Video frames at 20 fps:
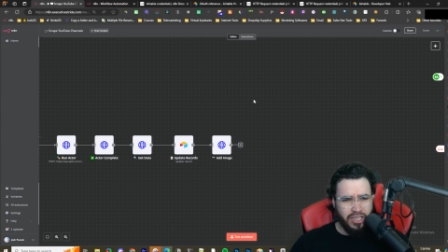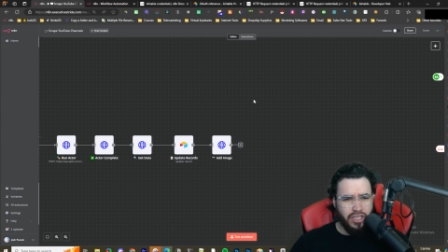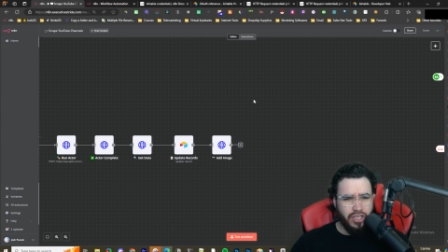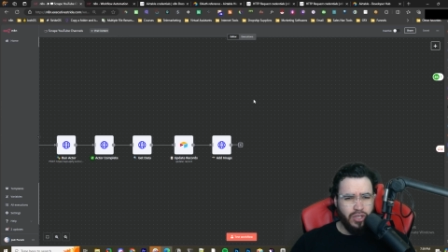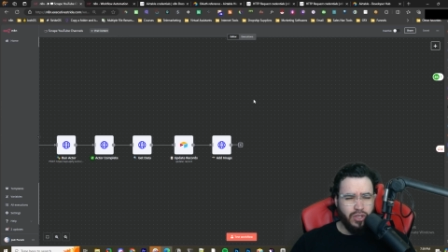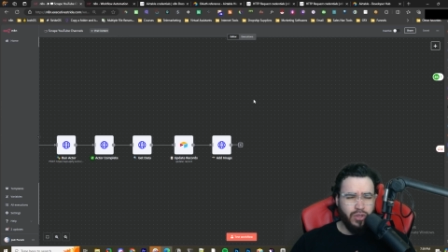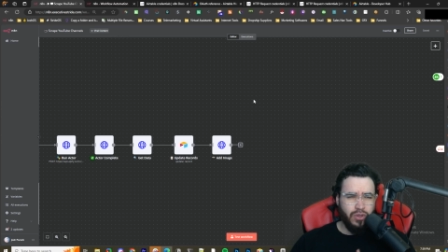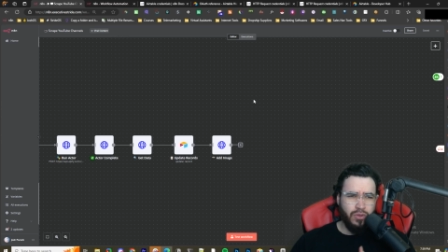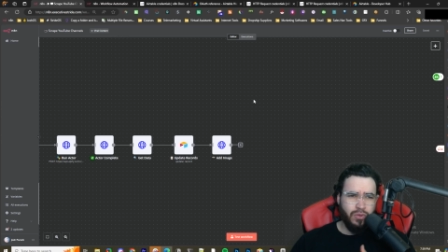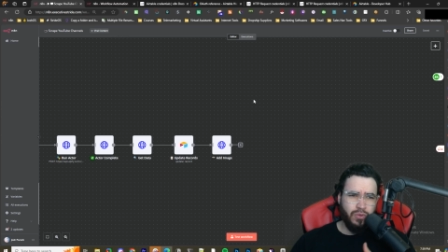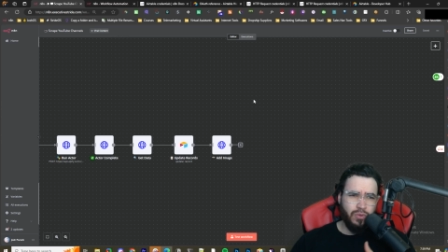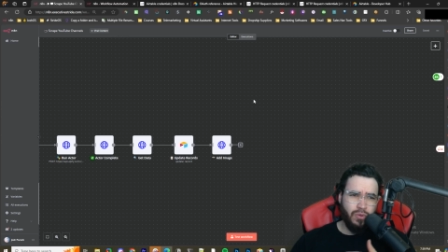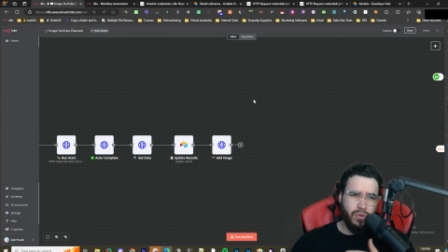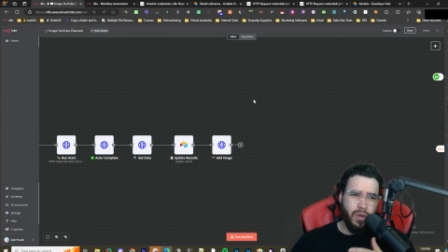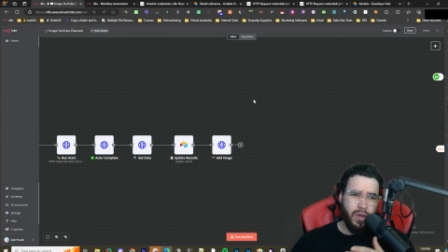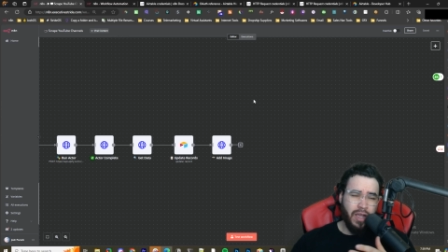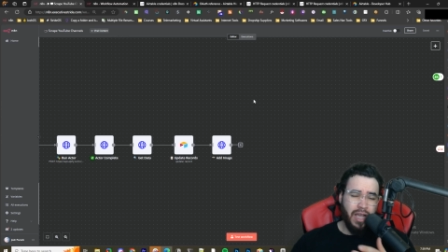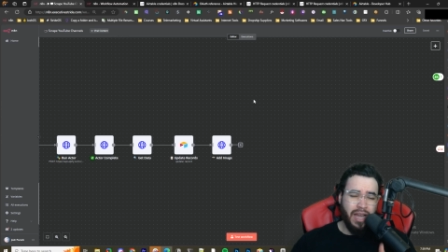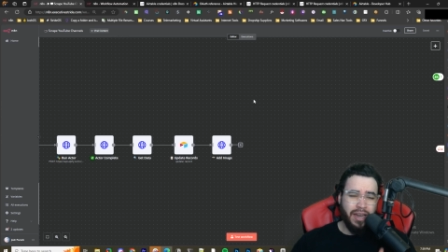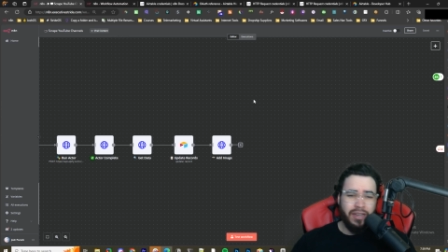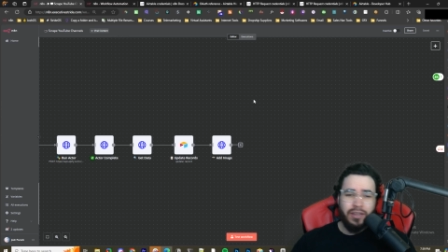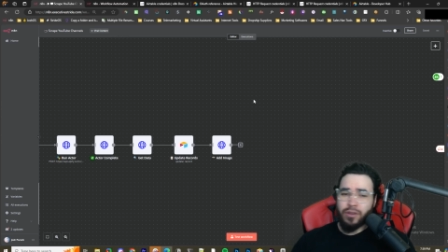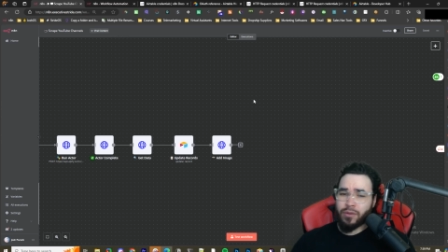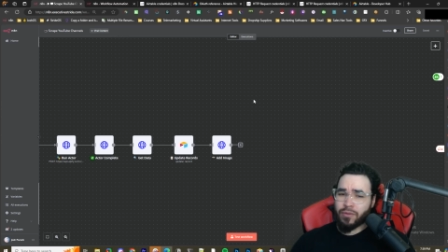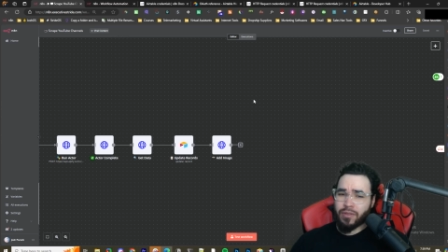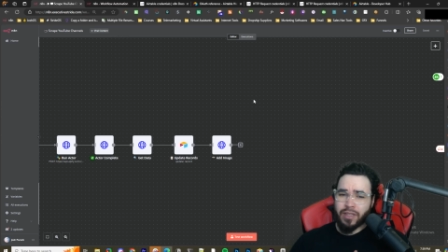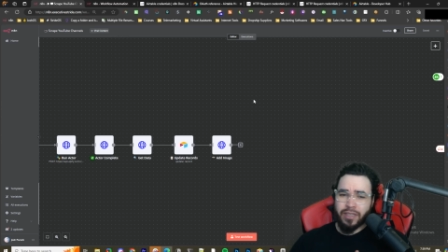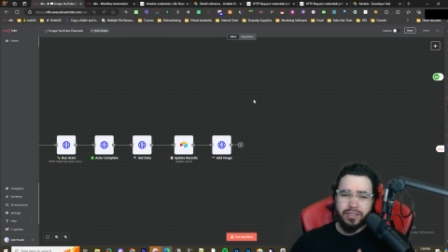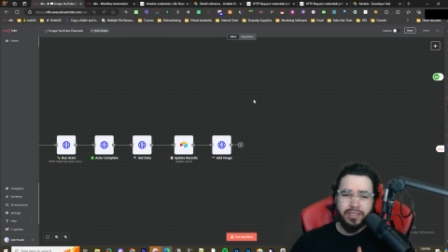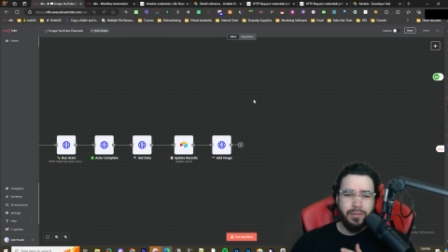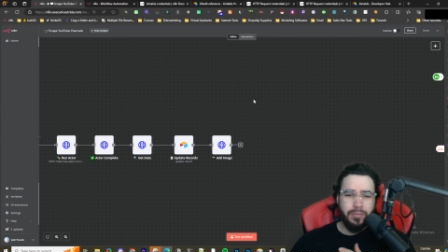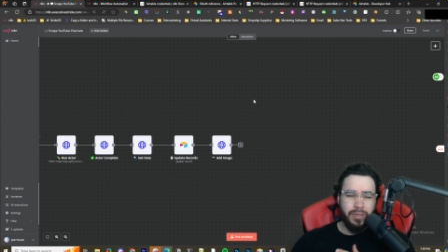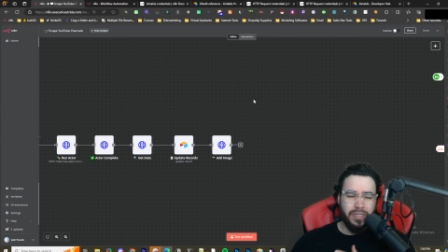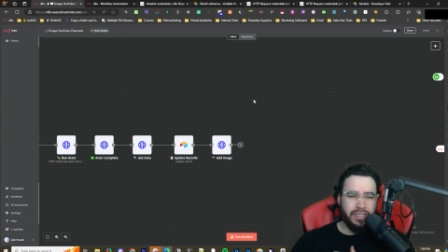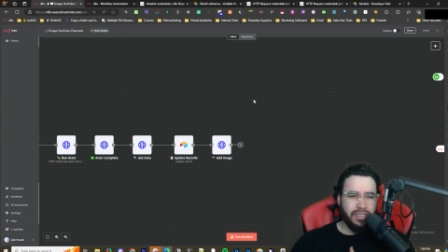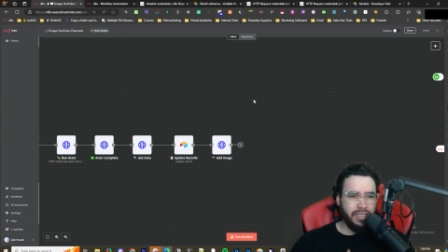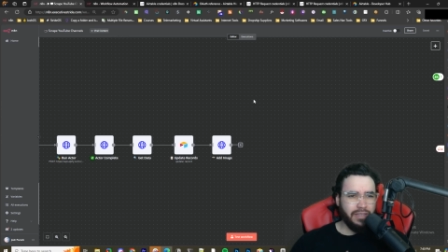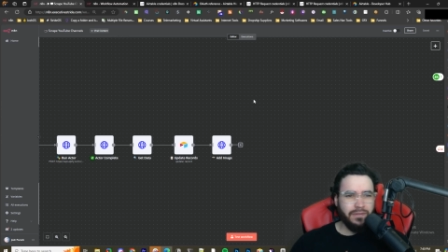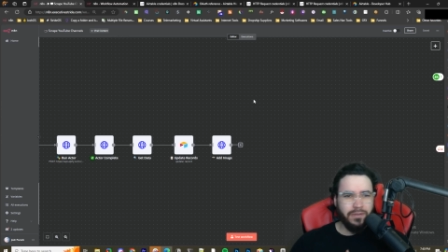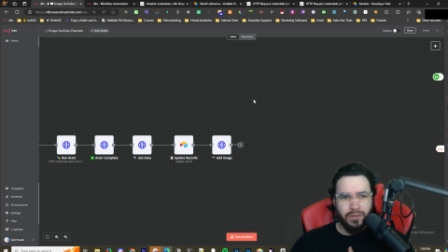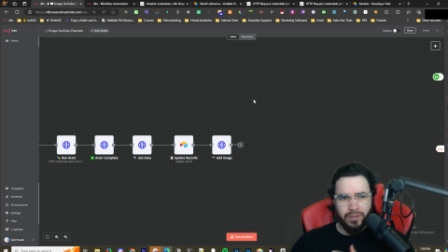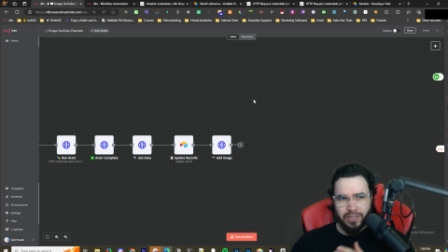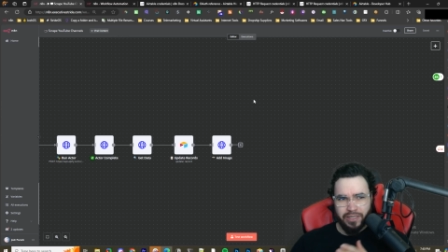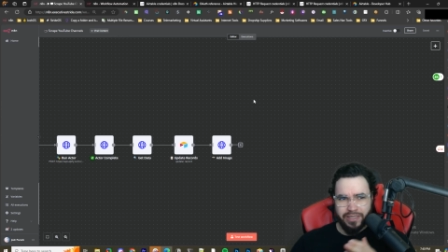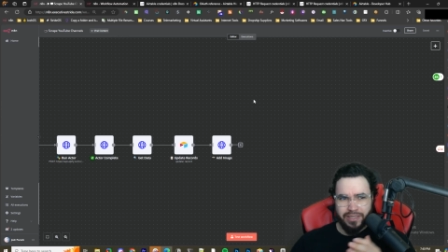you got to do things a bit differently